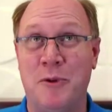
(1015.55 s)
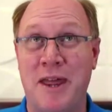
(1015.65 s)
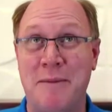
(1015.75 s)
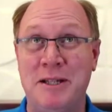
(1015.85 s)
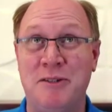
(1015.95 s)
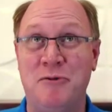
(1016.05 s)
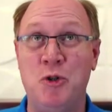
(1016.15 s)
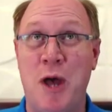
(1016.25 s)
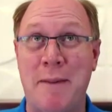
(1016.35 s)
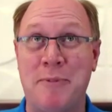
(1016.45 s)
Well, that means if
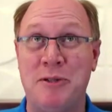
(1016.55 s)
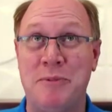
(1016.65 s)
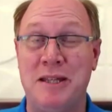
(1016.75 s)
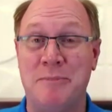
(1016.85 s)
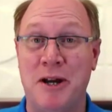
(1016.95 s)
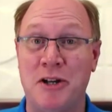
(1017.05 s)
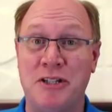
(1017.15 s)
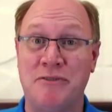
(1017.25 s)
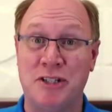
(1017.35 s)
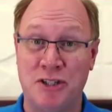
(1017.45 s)
you happen to be the parent
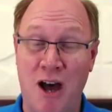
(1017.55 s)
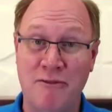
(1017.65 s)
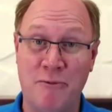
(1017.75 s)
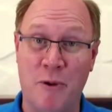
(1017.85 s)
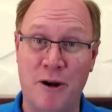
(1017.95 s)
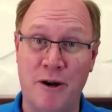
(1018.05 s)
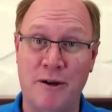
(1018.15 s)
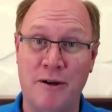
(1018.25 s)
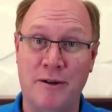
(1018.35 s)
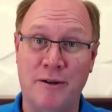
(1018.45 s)
of a sophomore,